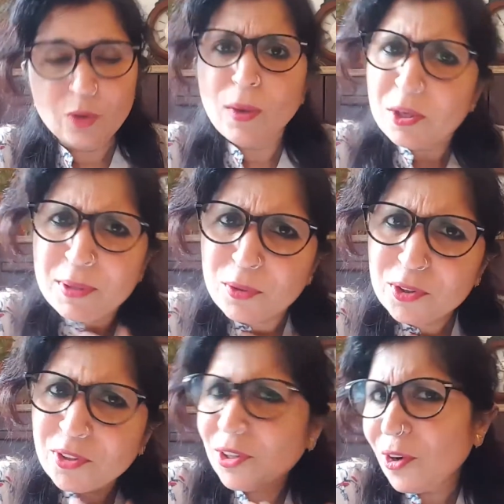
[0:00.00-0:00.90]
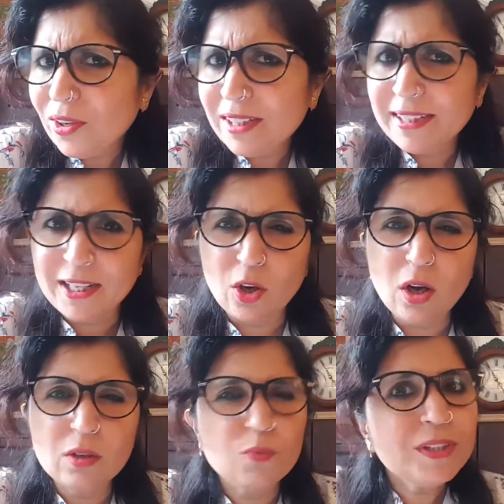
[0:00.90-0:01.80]
where are we going on a holiday?
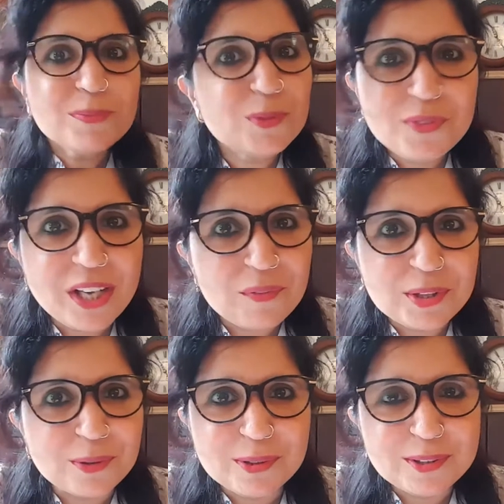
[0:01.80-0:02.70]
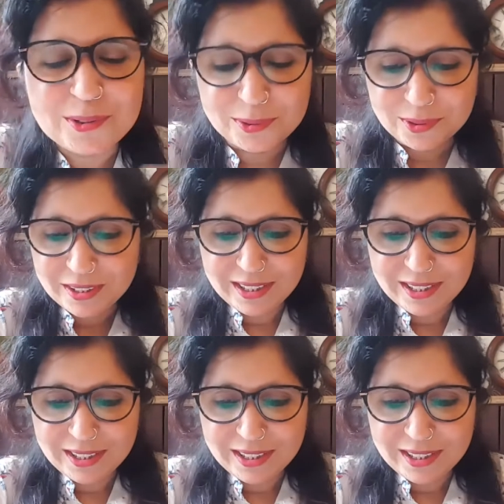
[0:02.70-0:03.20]
Or which movie are we going to?